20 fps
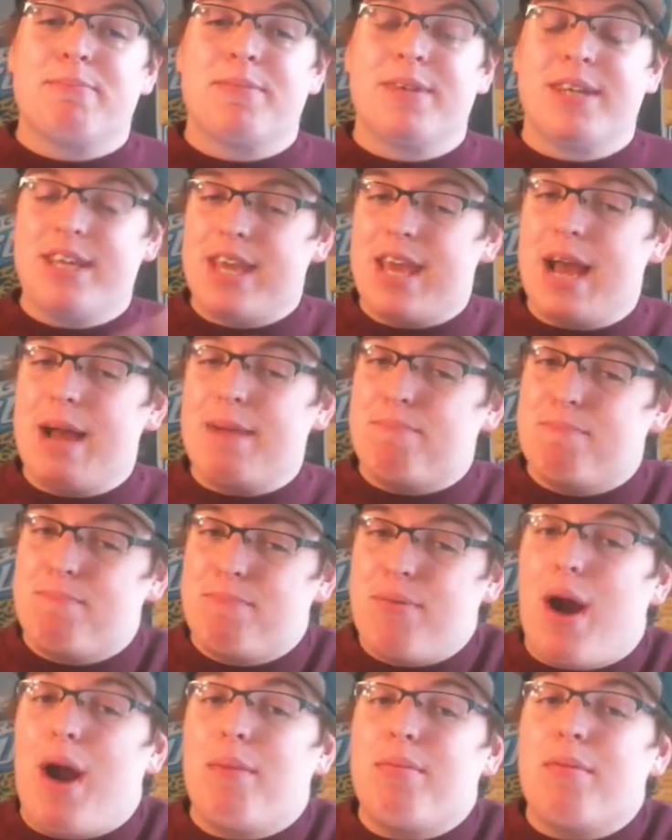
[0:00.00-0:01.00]
Yep,
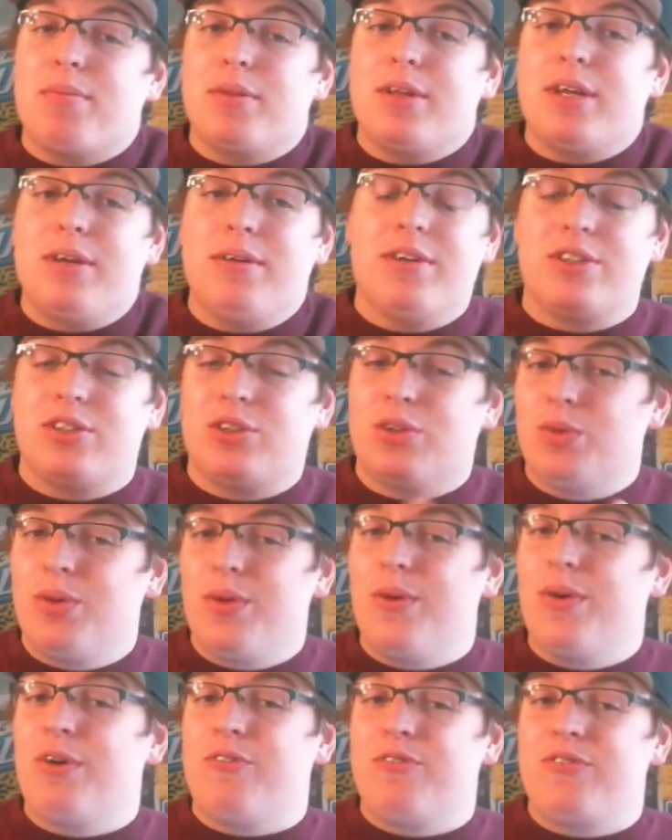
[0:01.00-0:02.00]
probably, because you're
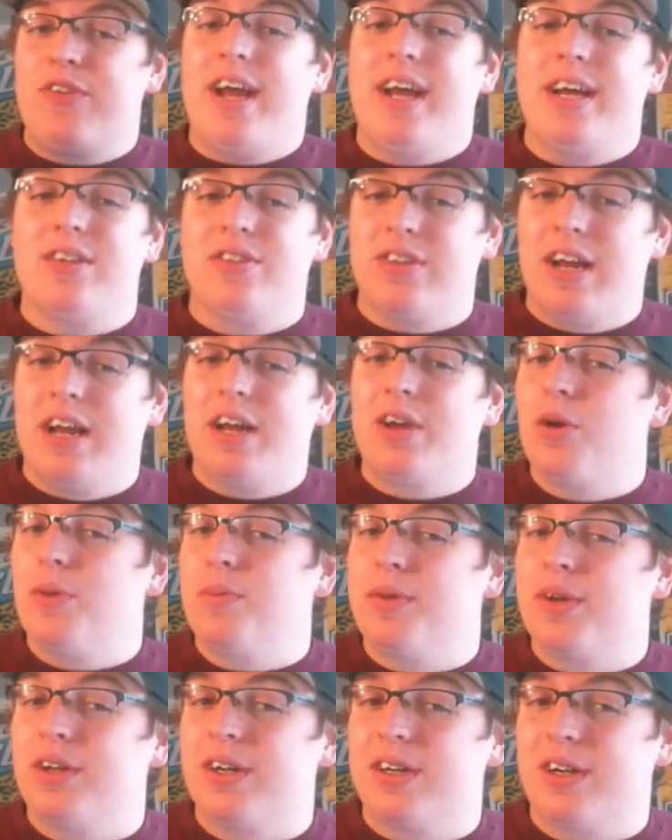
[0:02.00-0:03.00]
loyal fans, and I'd hope you
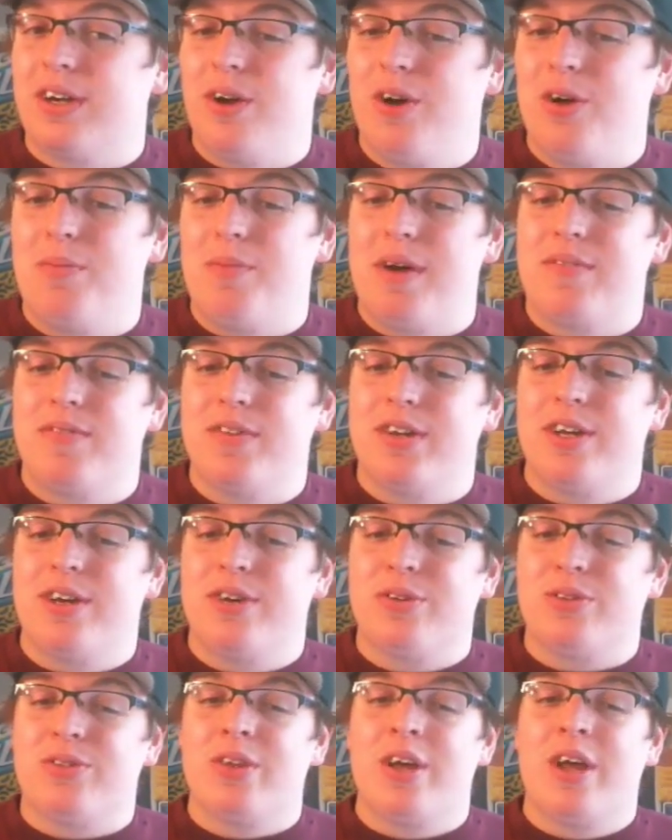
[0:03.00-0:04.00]
click on all my
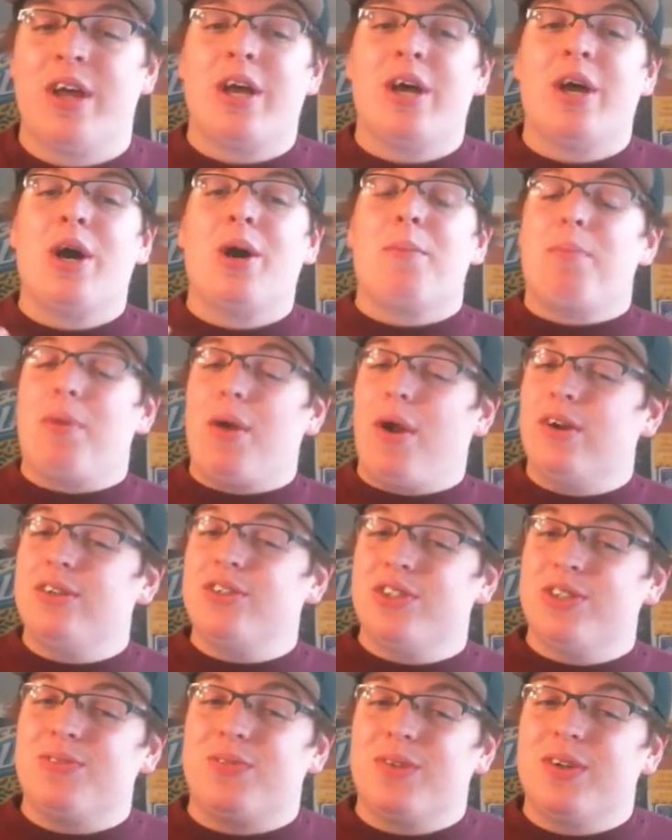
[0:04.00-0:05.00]
videos. But aren't
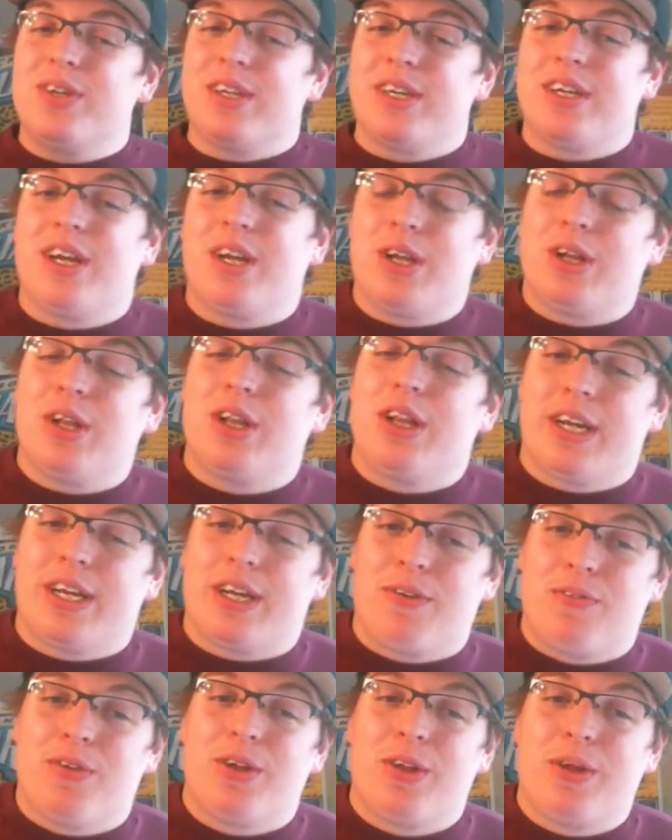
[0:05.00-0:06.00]
you really going to click and
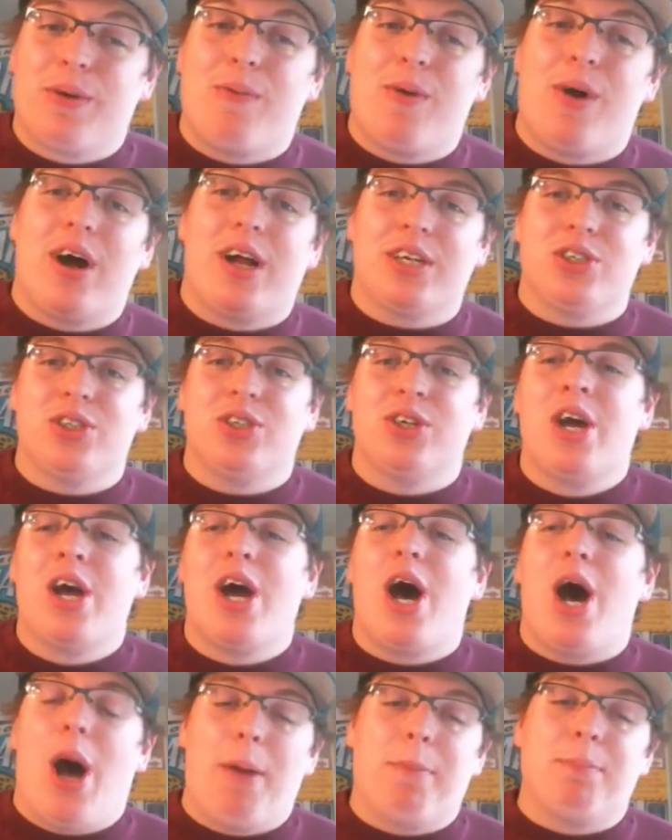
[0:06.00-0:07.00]
really watch,
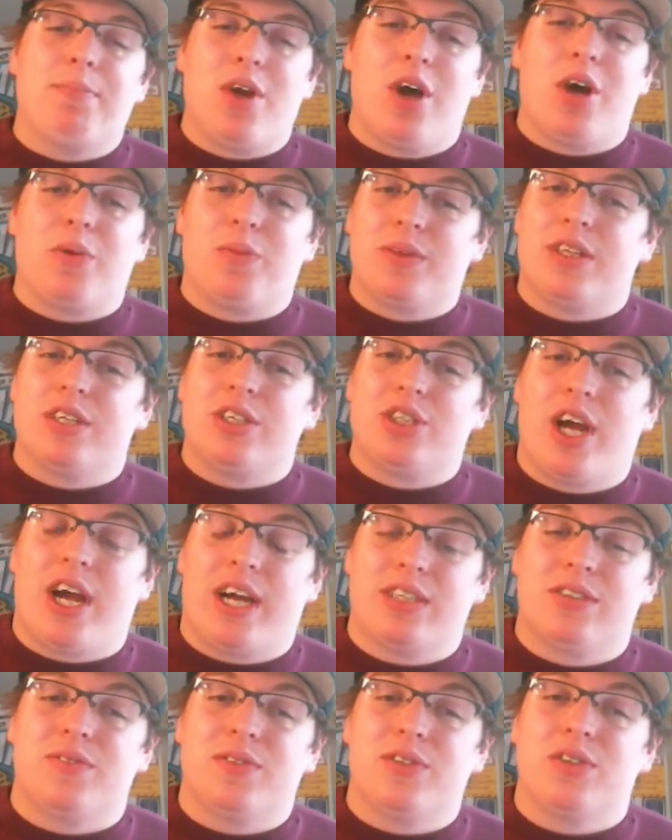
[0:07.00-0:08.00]
I'm done with the
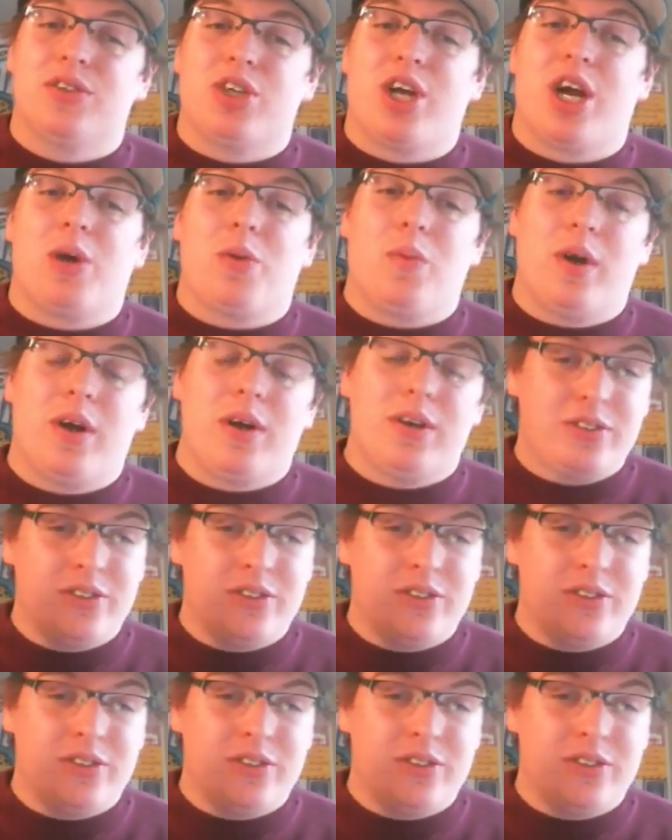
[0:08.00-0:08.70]
Jacksonville Jaguars?